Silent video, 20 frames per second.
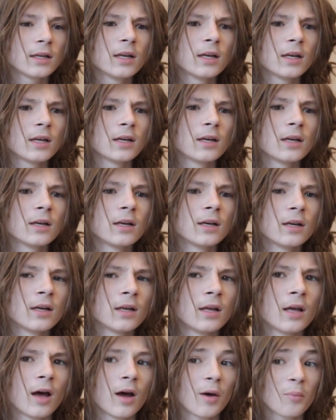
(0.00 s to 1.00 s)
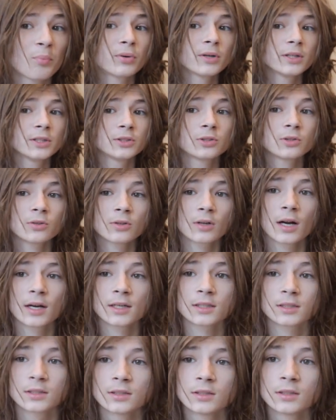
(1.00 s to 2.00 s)
yeah. I'm pretty sure
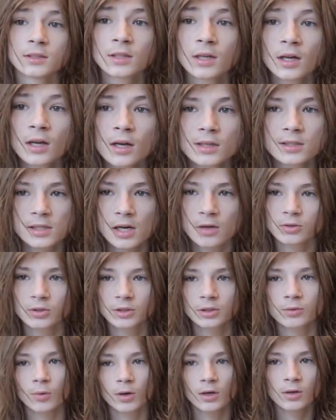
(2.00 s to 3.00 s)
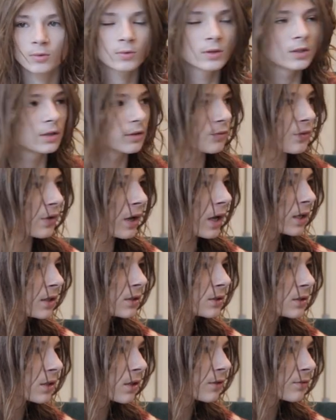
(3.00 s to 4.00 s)
actually, cause I was just working with Nirvana
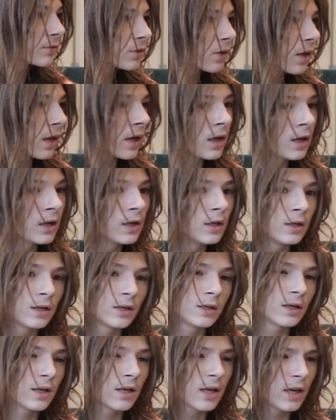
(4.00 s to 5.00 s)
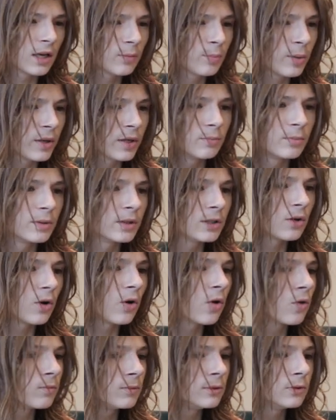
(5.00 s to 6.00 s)
and stuff, so like, and then Candy Paint been the
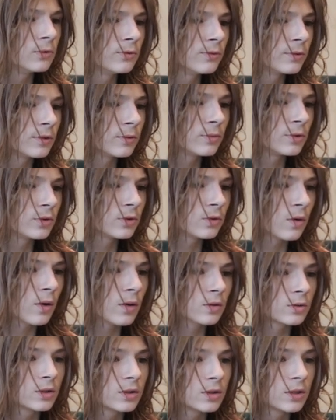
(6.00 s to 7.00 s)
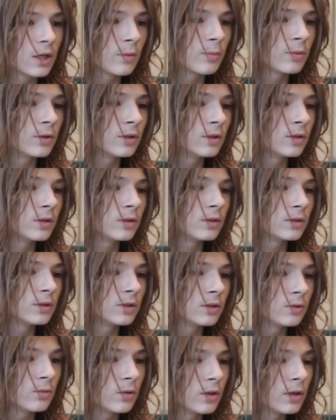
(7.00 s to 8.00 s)
homie, you feel me? So I was just tapping in and
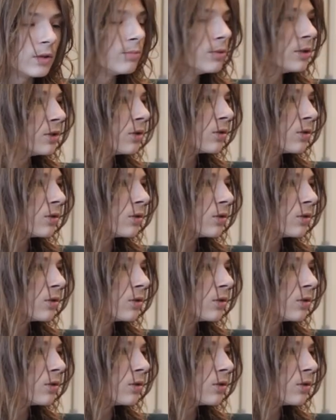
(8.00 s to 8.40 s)
seeing what he been